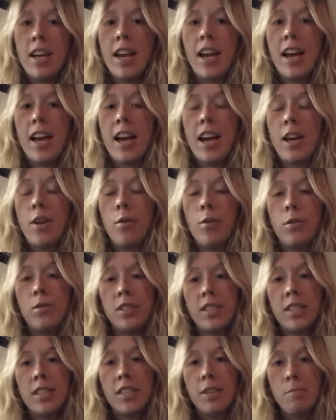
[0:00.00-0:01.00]
at
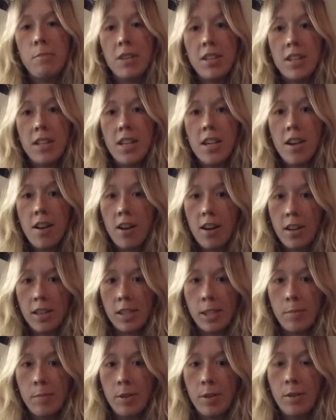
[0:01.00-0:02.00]
Holton Community
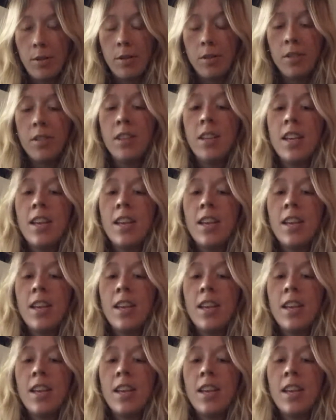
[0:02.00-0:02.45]
Hospital.